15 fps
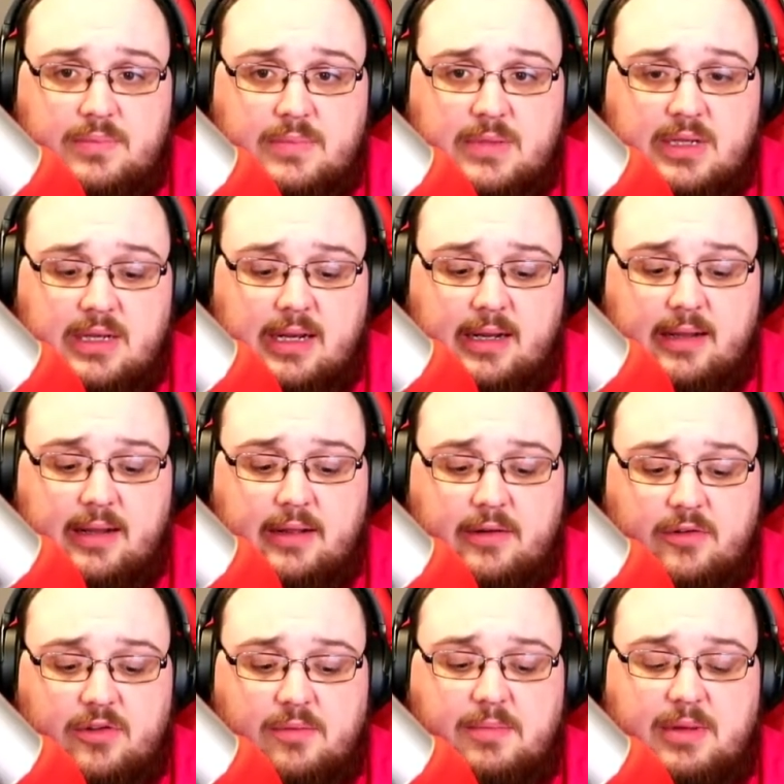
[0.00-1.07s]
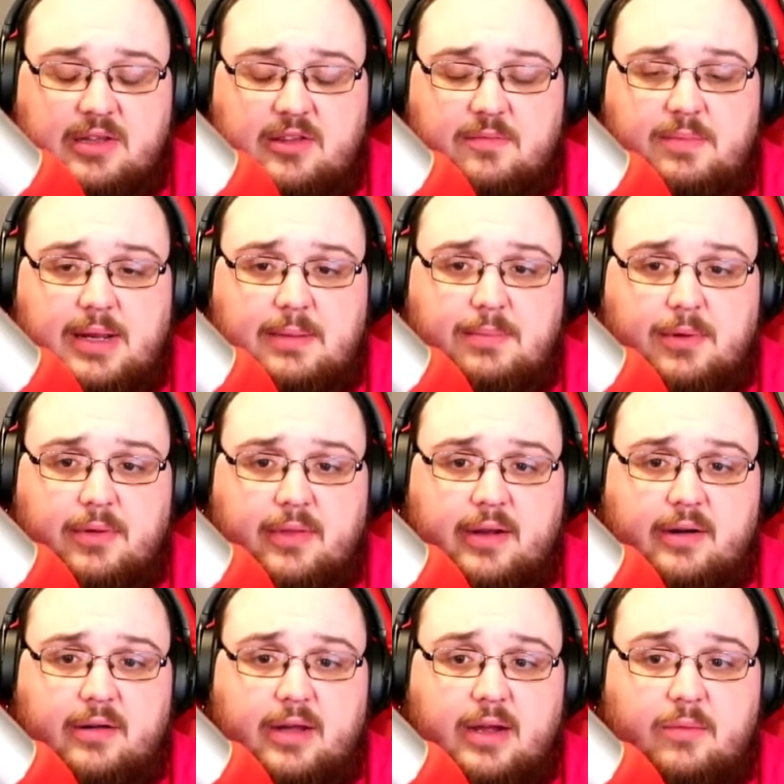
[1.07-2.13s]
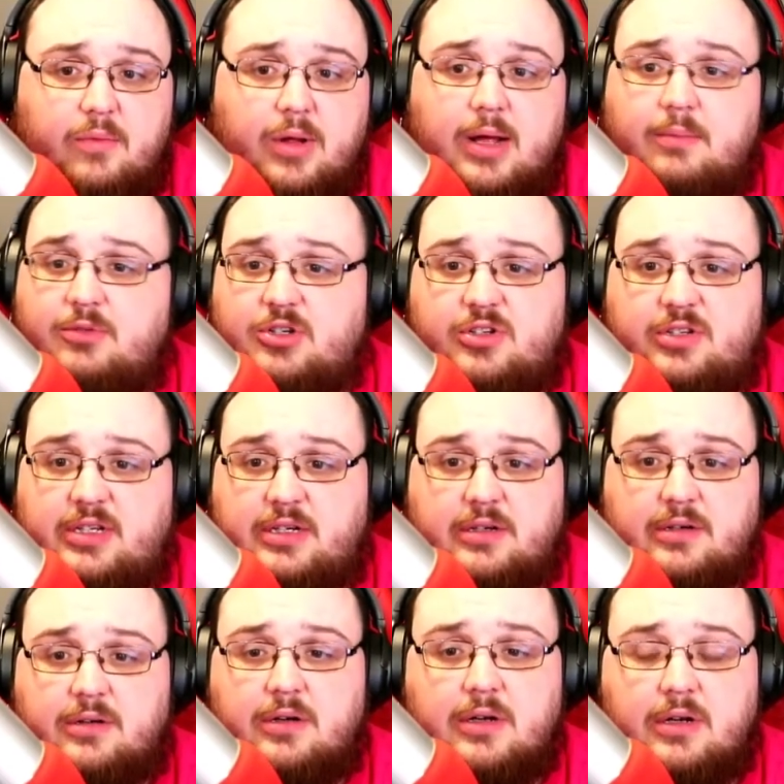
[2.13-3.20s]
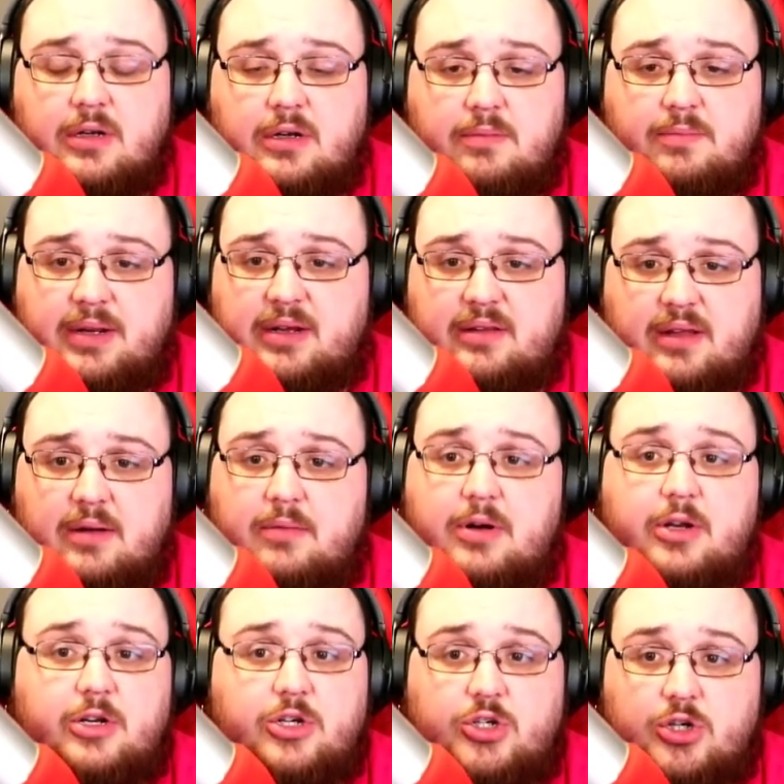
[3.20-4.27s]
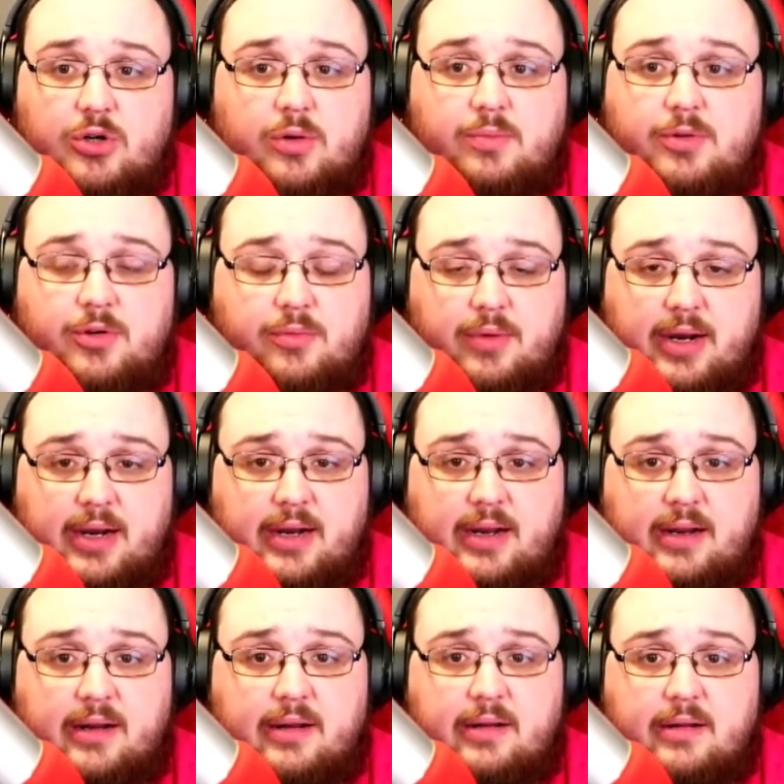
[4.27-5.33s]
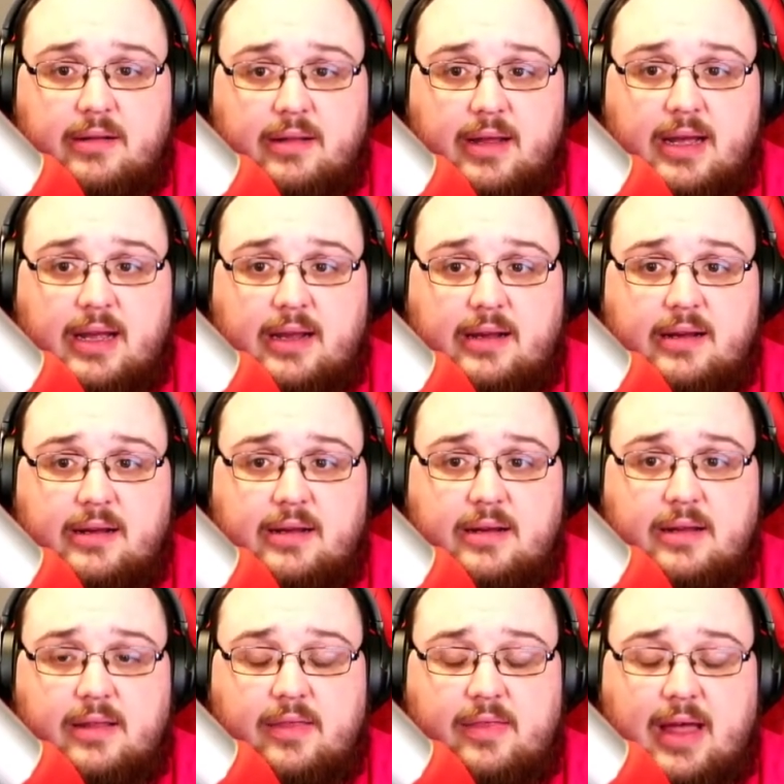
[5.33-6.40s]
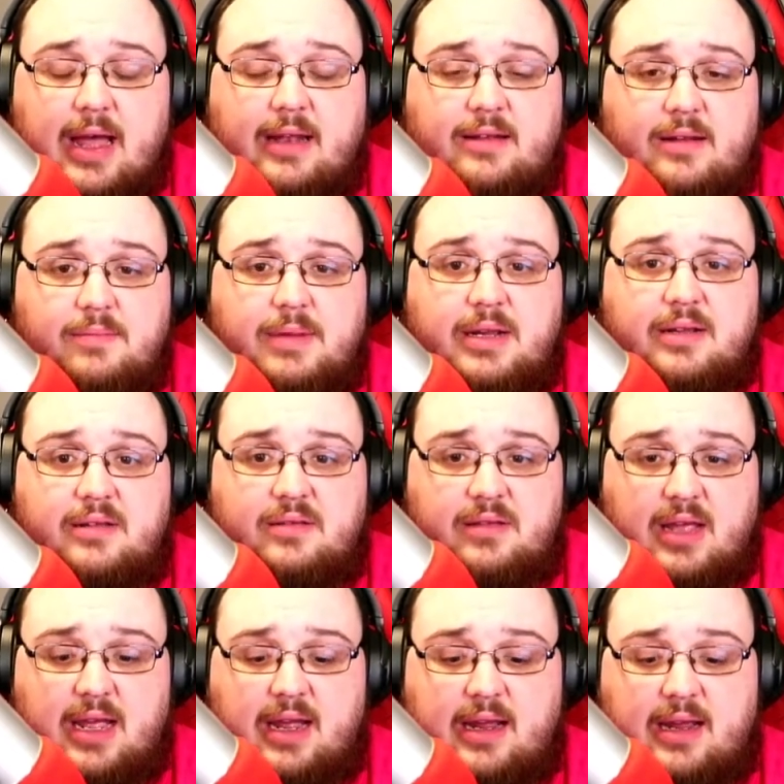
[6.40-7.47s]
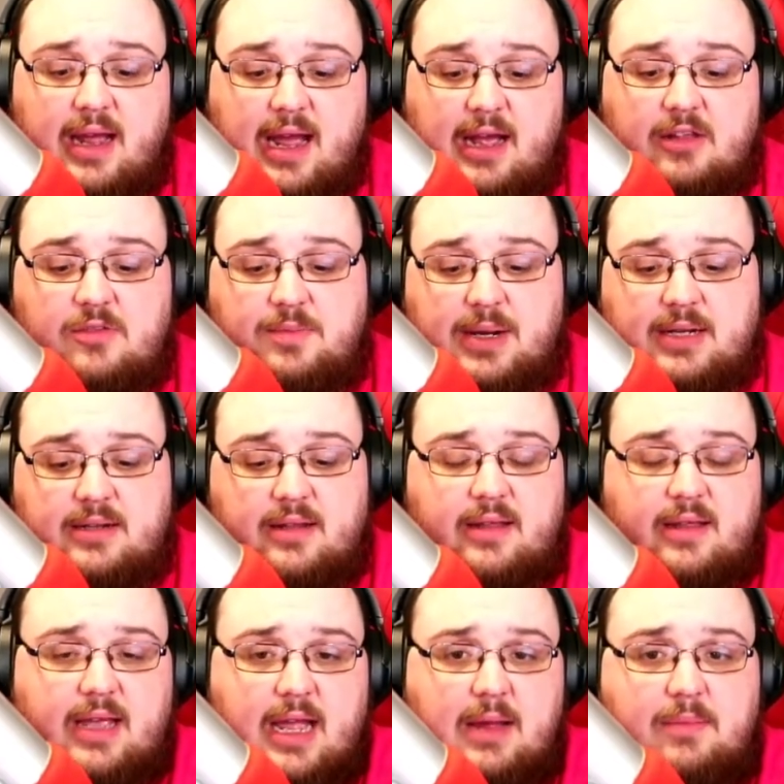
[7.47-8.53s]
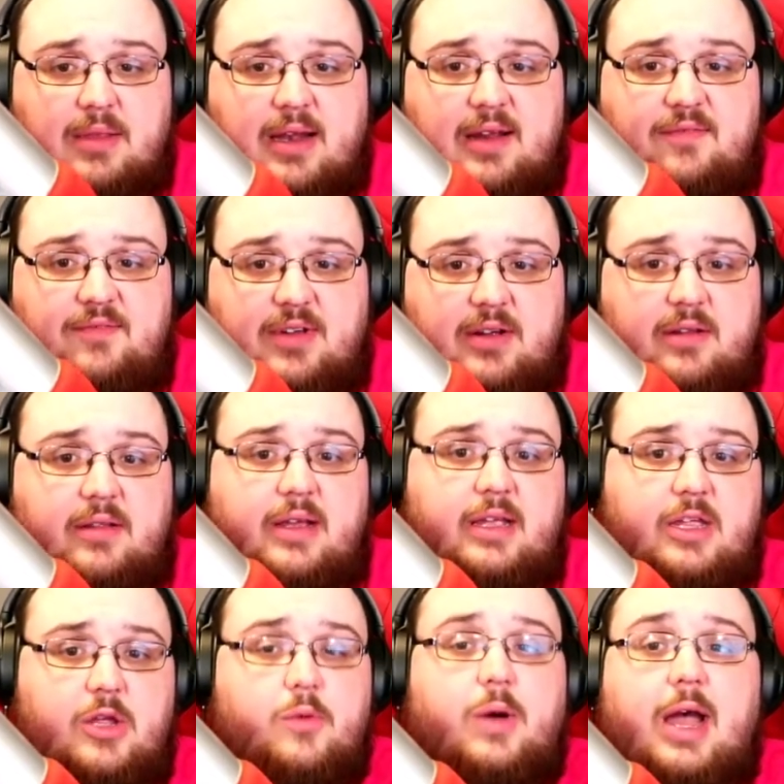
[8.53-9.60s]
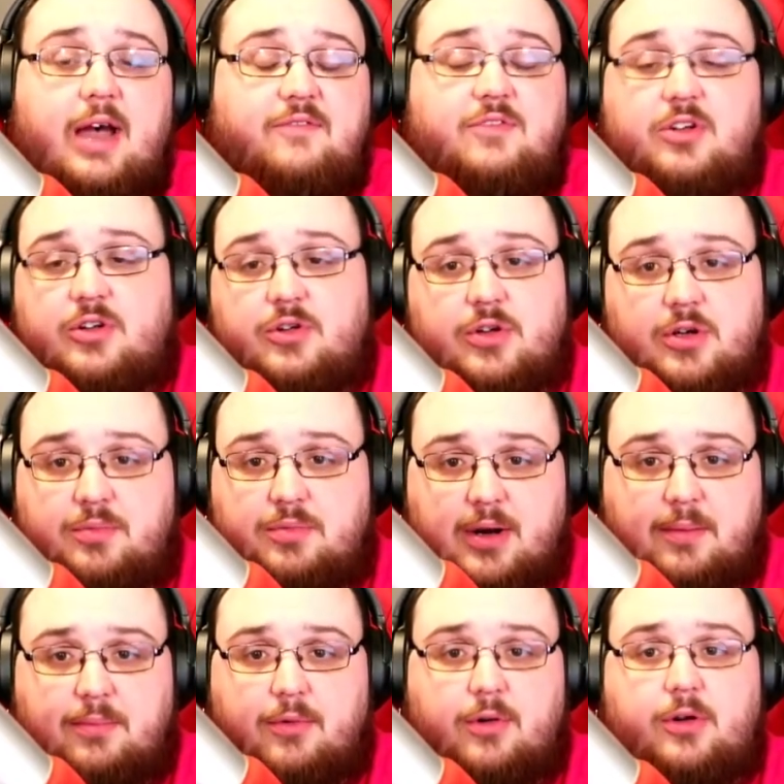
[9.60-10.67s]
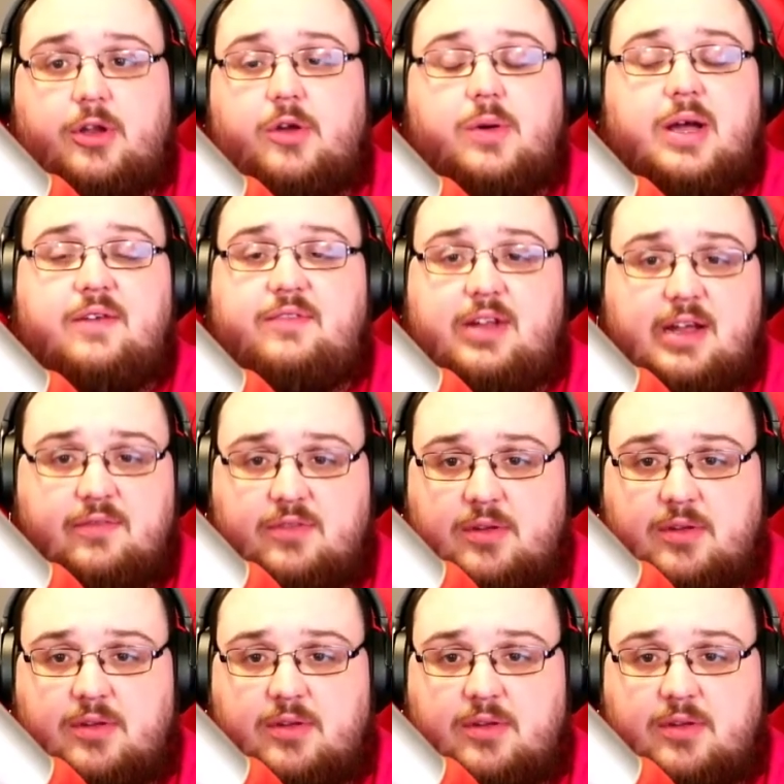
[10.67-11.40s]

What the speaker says: then there's a mix of people that are like, well, I'm just here because I wanted to show up to raiding. Like, that to me is a aspect of the game that I feel like you have to do your prep work. You have to have some